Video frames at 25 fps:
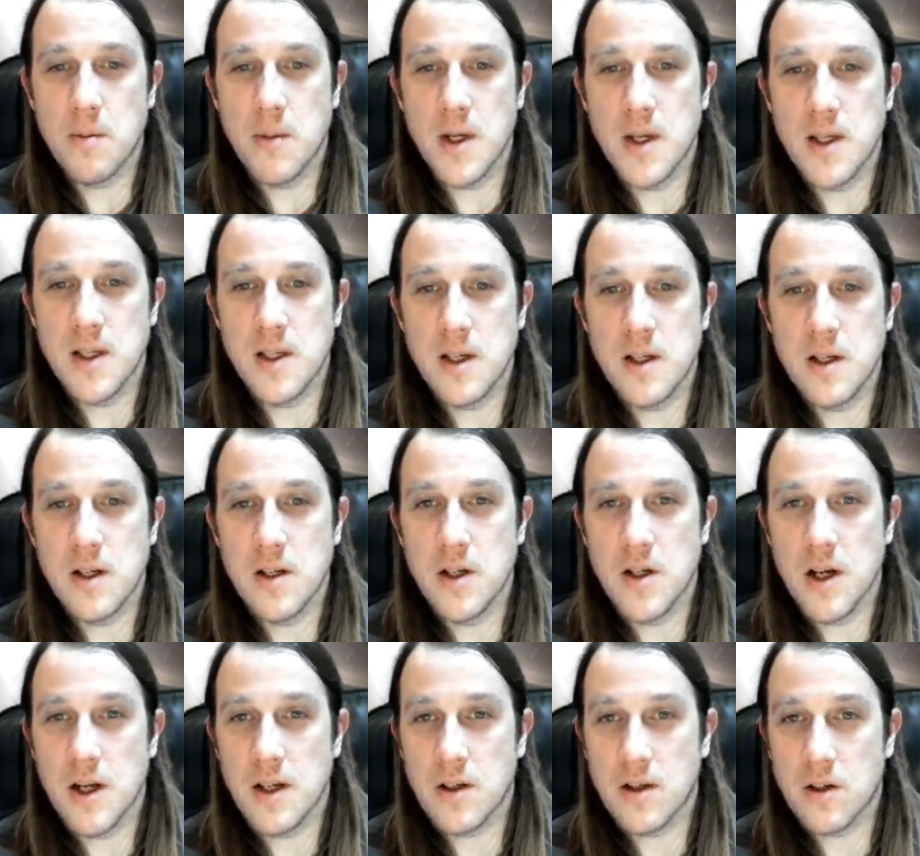
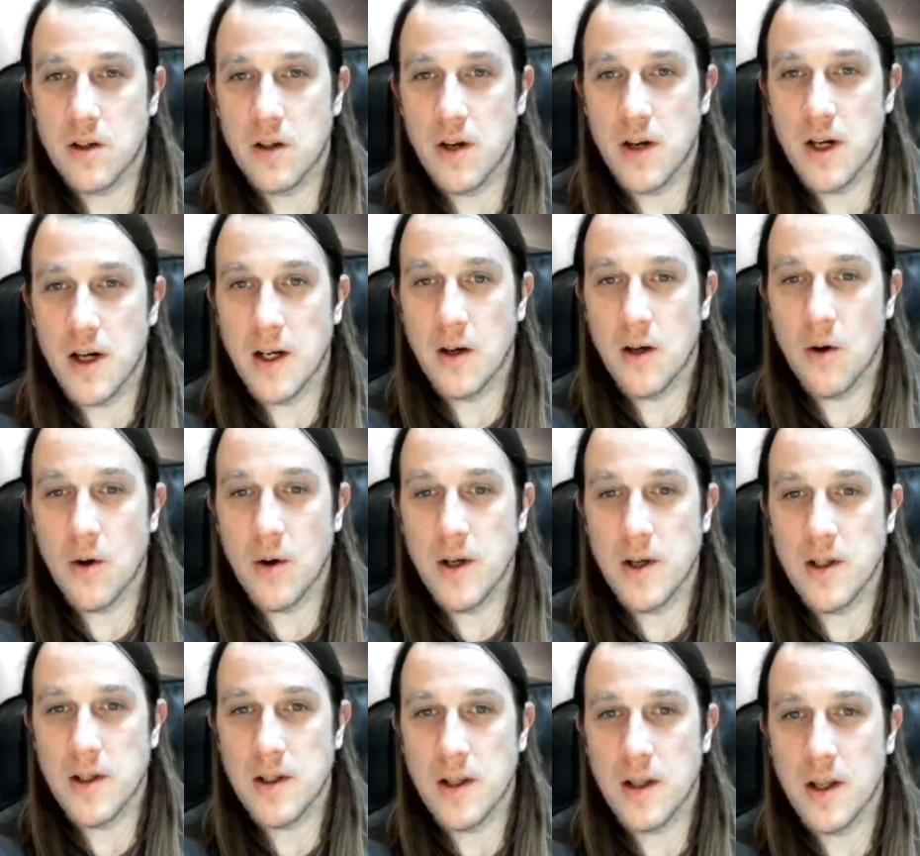PCGS graded
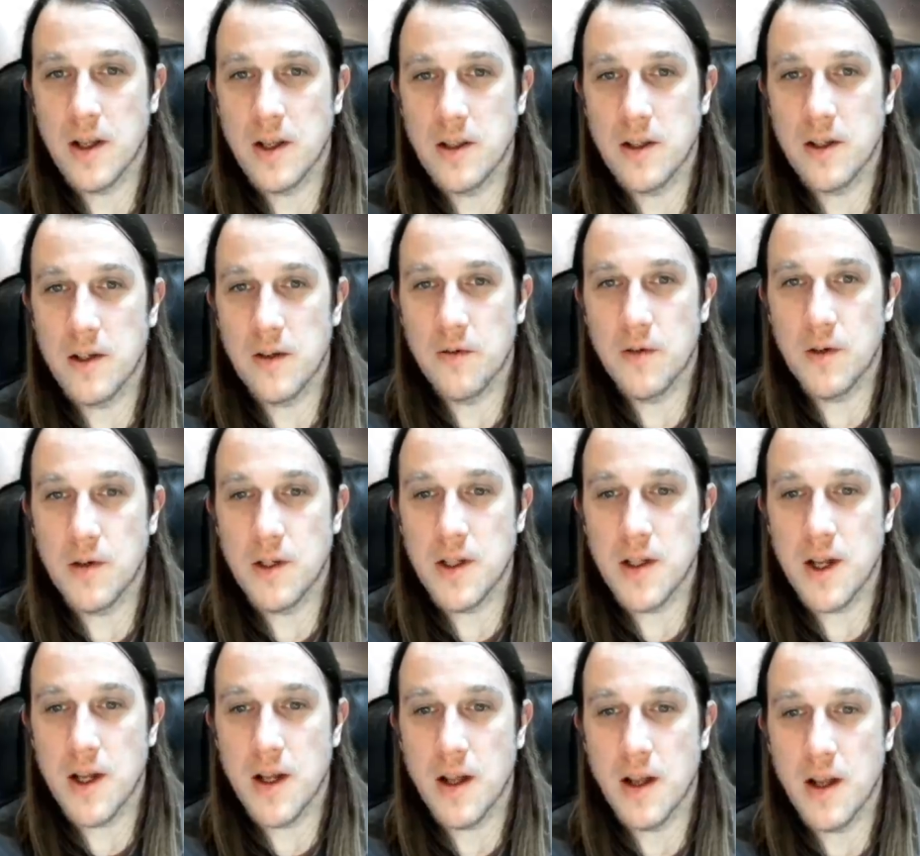coins listed for
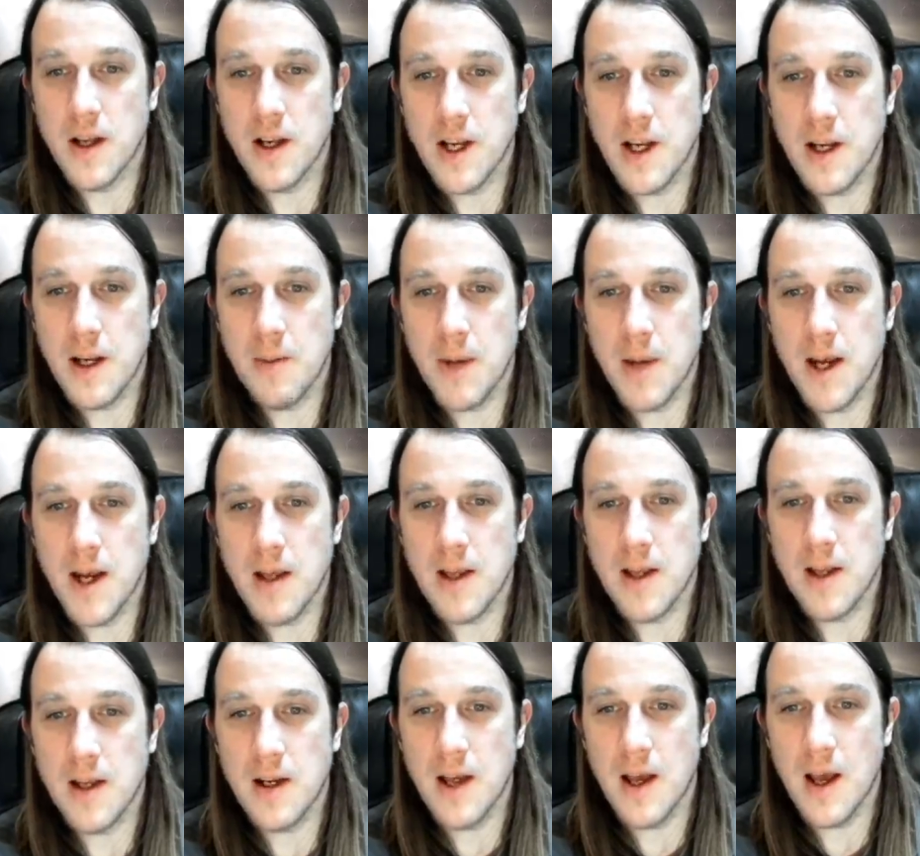sale on eBay than